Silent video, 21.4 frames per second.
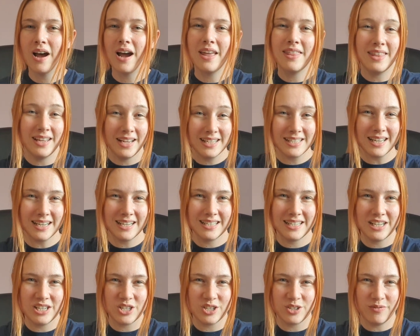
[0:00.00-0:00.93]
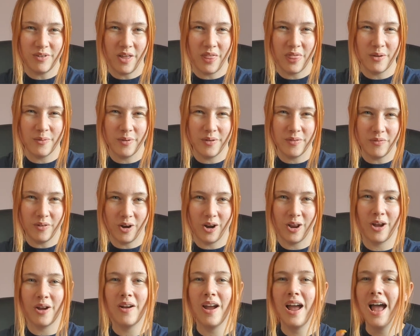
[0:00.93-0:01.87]
I think it's Anastasia's friend that we
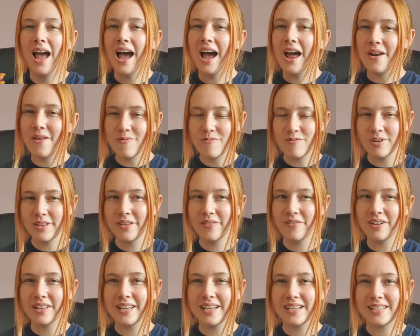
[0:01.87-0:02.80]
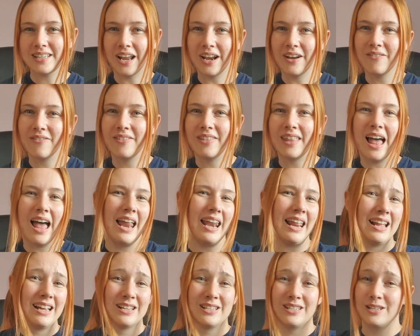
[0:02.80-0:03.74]
follow, and I'm really, really excited for
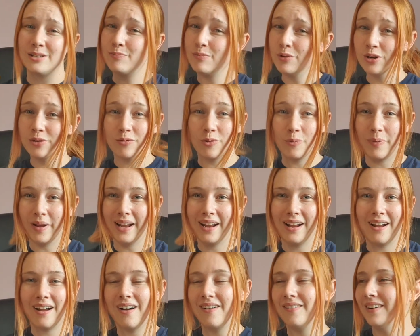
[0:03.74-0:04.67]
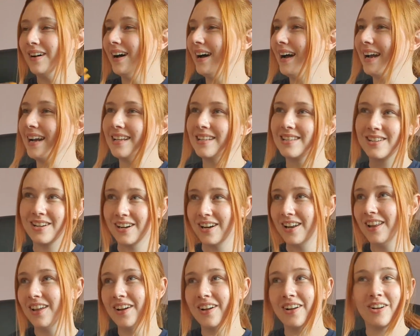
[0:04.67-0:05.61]
that. It is this beautiful pink cover, and it's
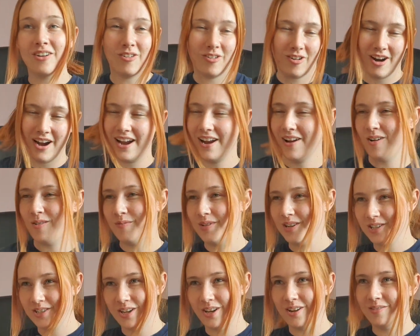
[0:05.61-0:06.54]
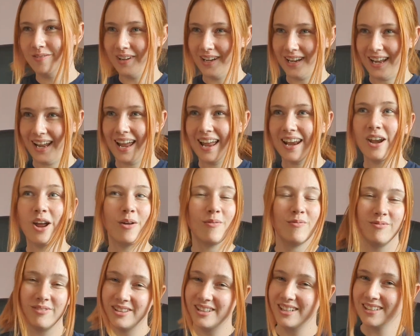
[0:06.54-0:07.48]
gonna look great on my shelf. Again,
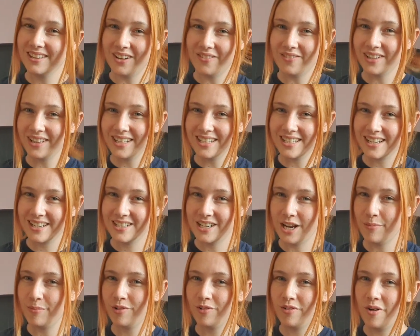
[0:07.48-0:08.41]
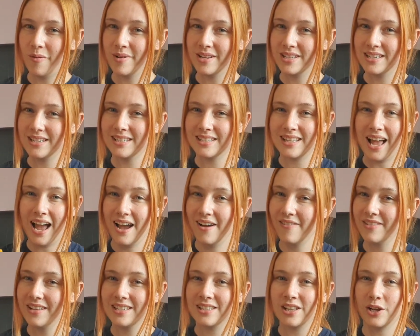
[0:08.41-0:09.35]
I'm really loving these contemporary romances that
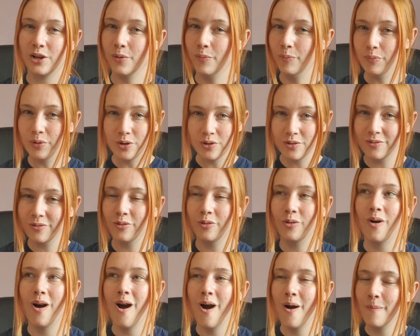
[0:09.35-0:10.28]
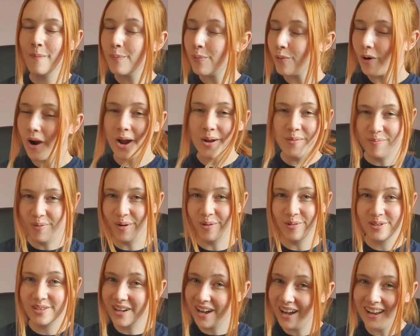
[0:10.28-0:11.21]
have these like beautiful, bright,
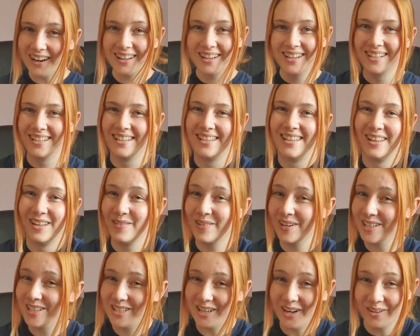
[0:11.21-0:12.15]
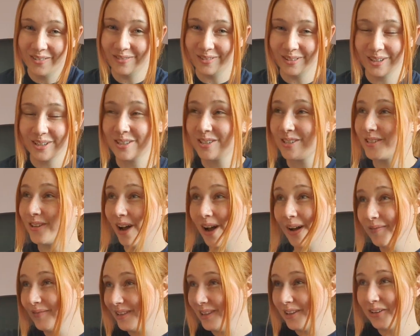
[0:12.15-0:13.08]
bold colors. My shelf looks,
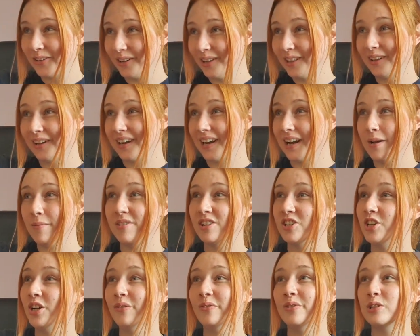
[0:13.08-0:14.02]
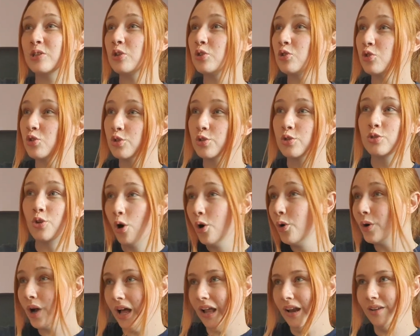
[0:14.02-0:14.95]
I'm literally looking at it. My shelf is
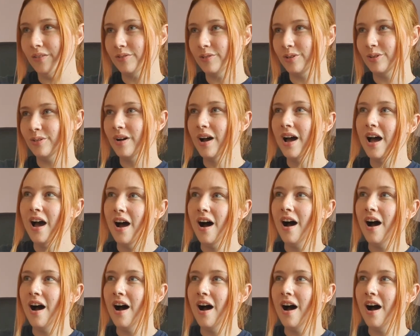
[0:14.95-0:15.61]
so colorful.